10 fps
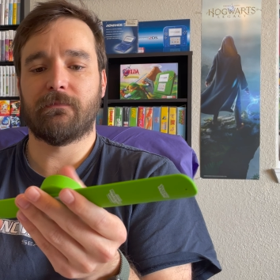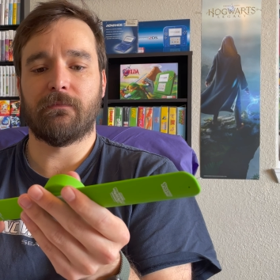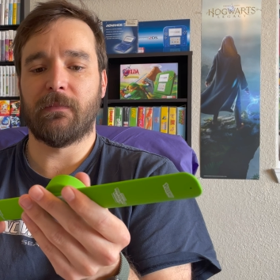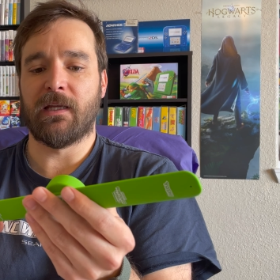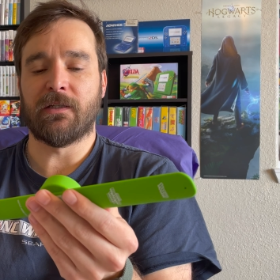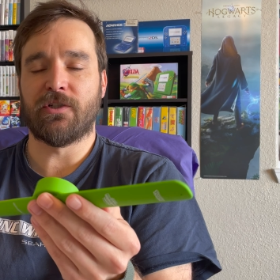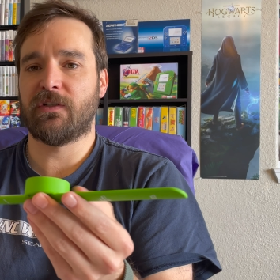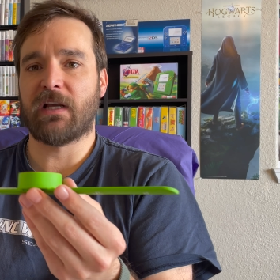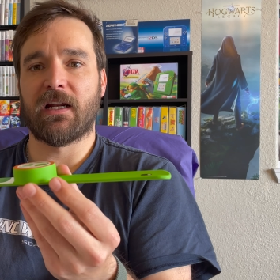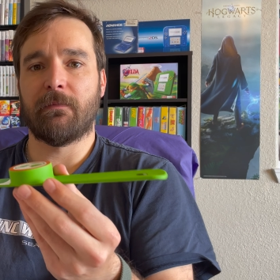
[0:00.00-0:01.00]
it just
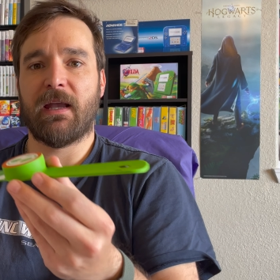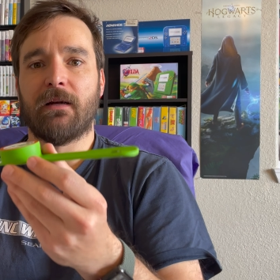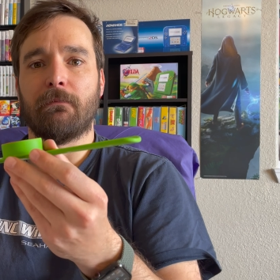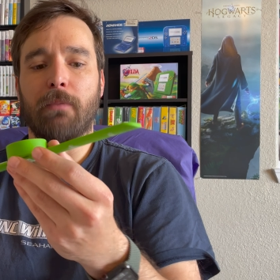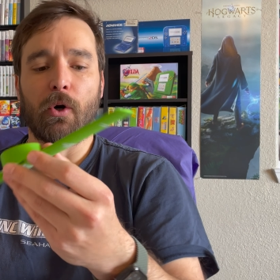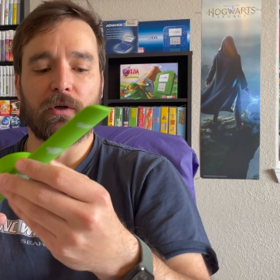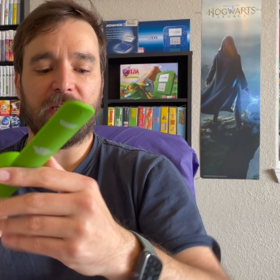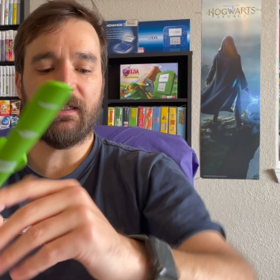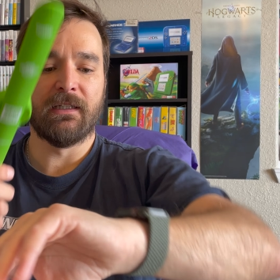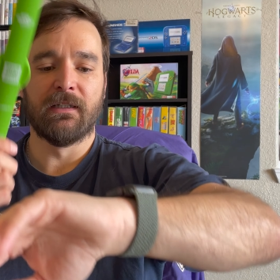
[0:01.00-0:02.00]
kind of made them
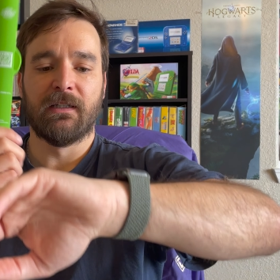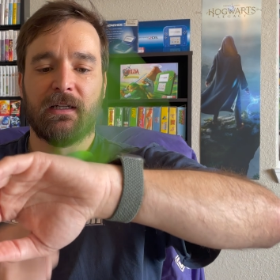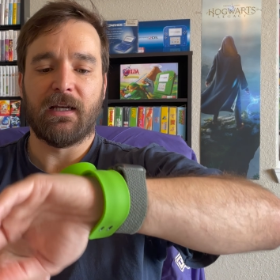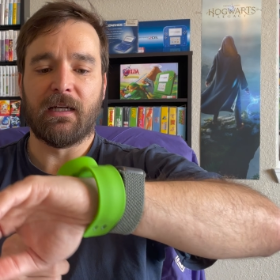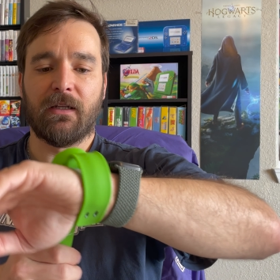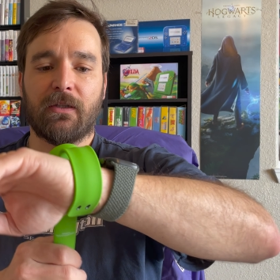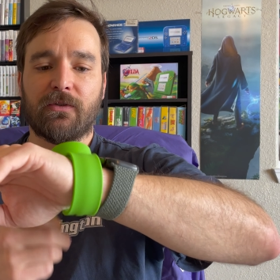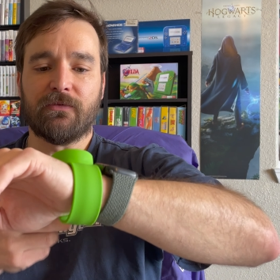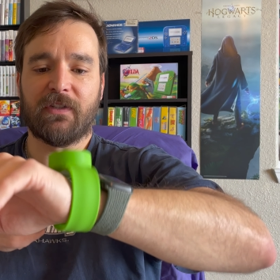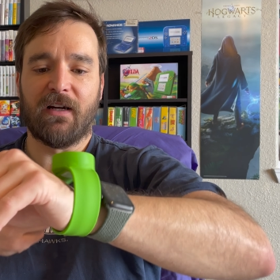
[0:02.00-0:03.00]
bulky and a
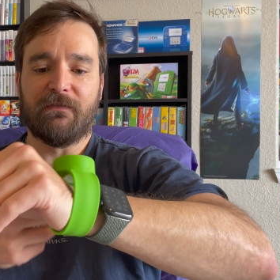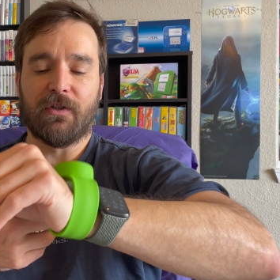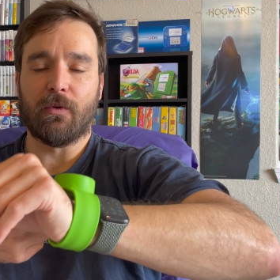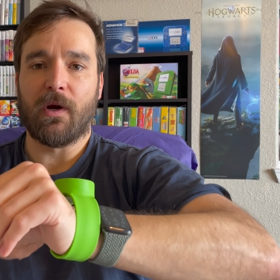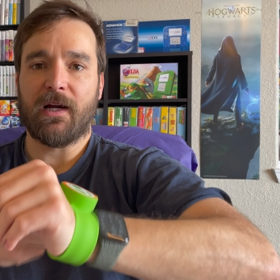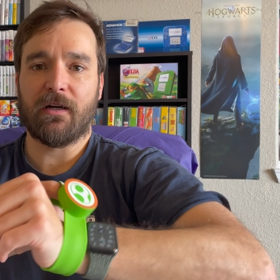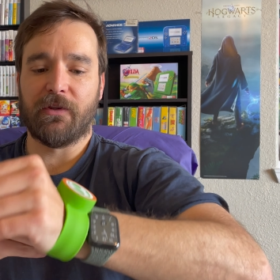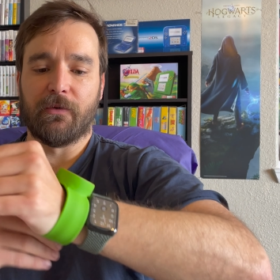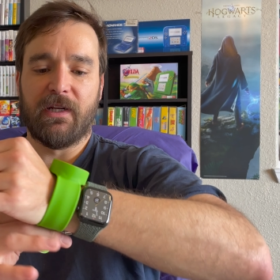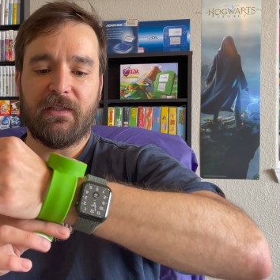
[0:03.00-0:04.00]
little tougher to wear on
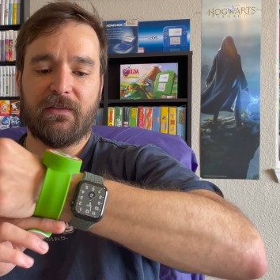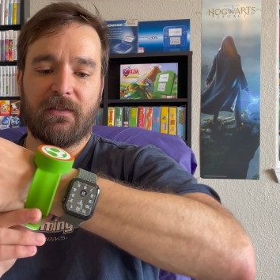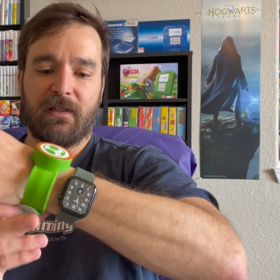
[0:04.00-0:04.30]
the wrist.